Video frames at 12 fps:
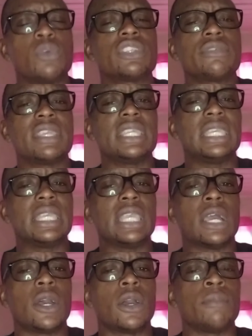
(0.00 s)

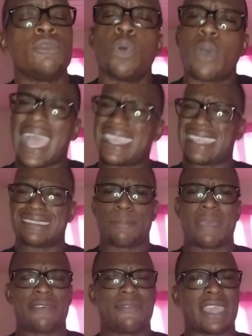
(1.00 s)
as a
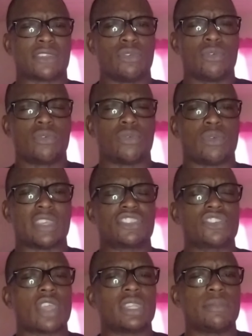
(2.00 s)
matter of fact, no, I
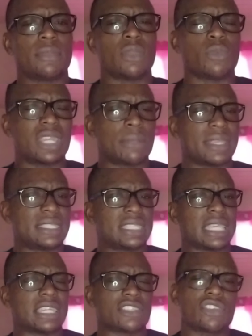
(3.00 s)
started my
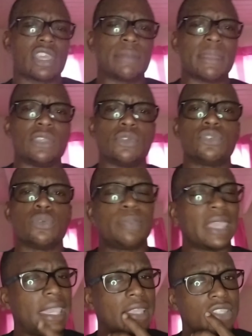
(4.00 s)
YouTube
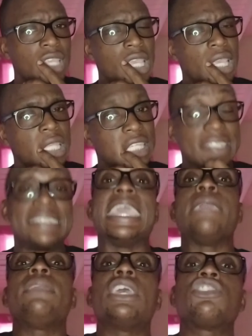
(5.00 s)
page the
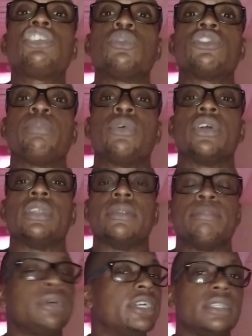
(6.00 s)
same year she was
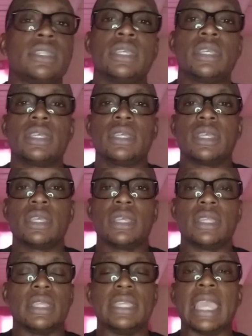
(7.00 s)
born, but
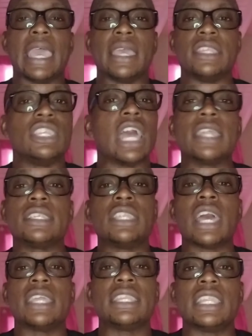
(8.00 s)
yeah,
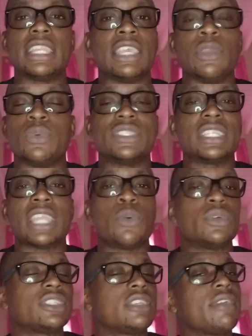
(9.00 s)
I wasn't
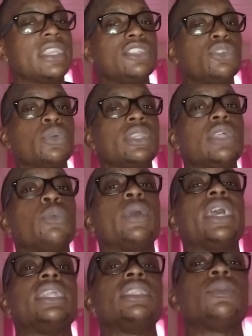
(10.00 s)
already doing it
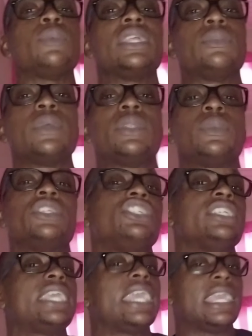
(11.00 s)
when
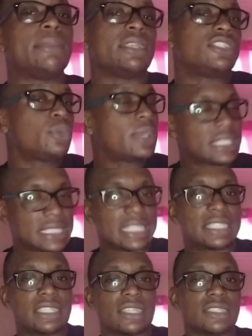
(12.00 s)
she came into
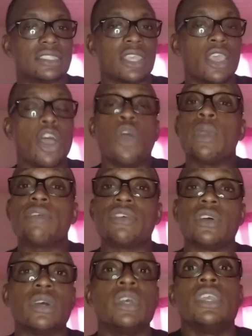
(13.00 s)
existence.
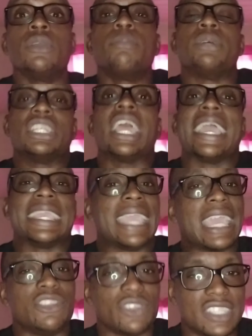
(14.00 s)
However, but
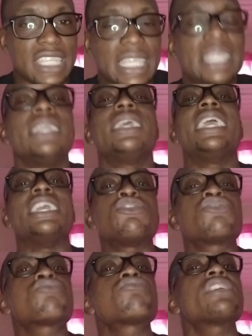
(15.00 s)
again, you see,
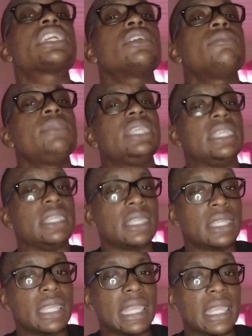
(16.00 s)
it triggered me
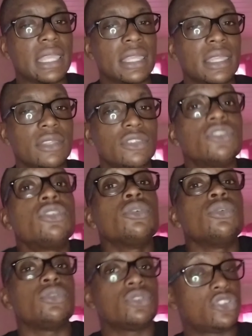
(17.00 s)

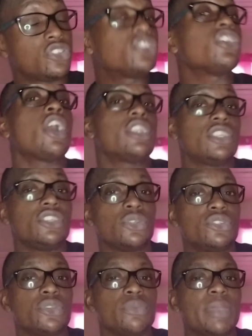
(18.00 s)
to start the
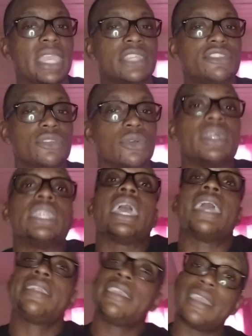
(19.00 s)
YouTube page, though,
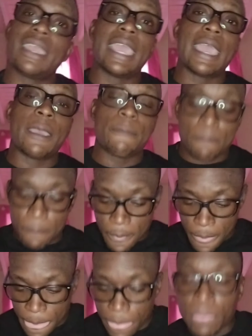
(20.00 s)
and here I am
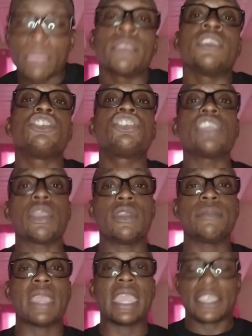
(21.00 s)

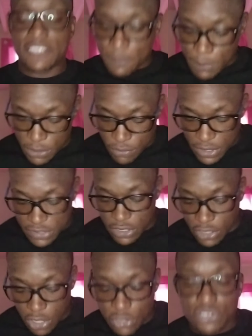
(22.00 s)
sharing my experience
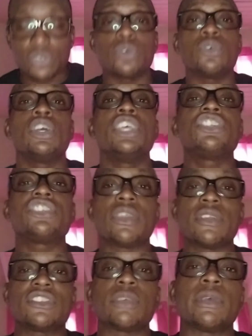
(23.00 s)
and also
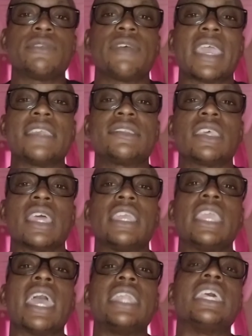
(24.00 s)
sharing some advice that
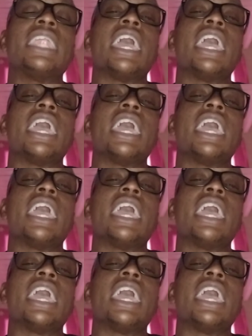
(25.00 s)
I